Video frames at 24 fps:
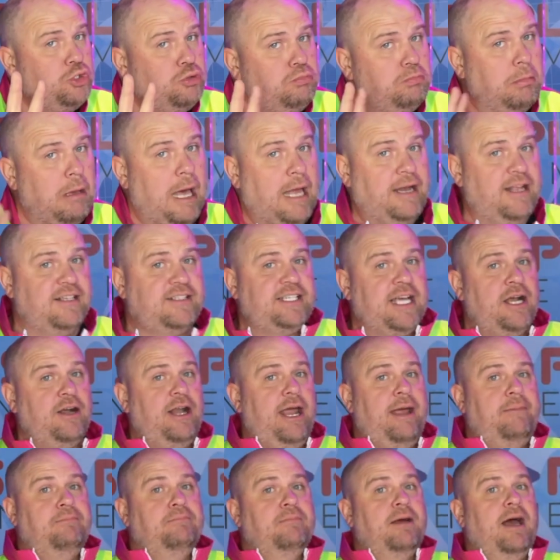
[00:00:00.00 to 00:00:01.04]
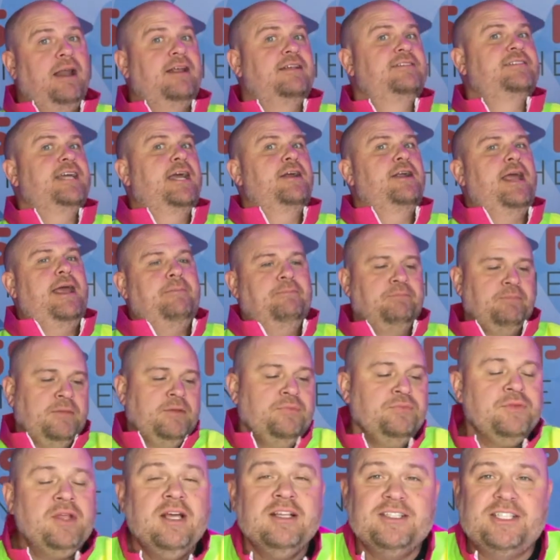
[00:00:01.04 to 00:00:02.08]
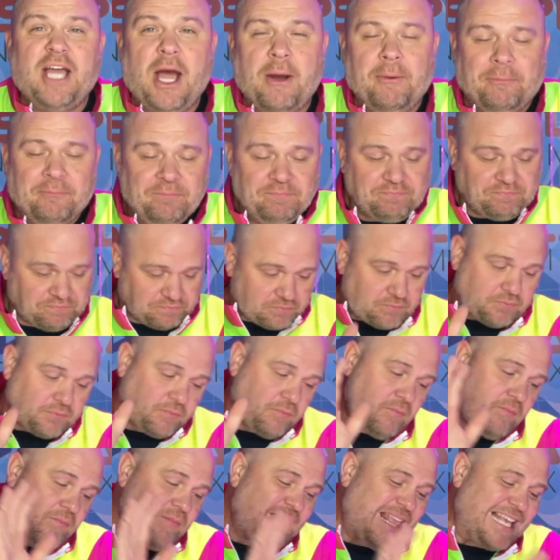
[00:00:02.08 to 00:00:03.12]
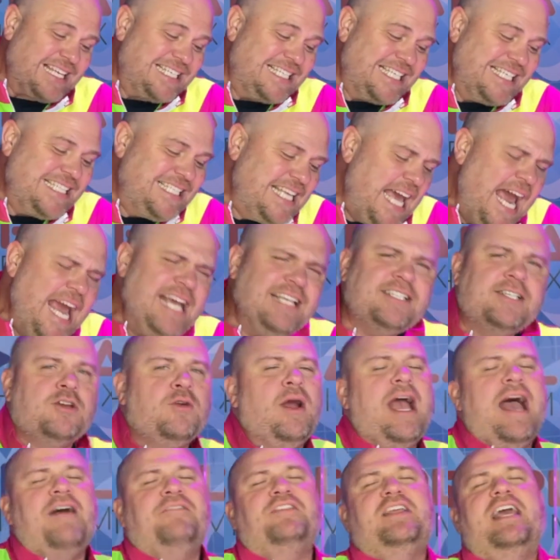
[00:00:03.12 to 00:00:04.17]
I didn't say your name. So today's craft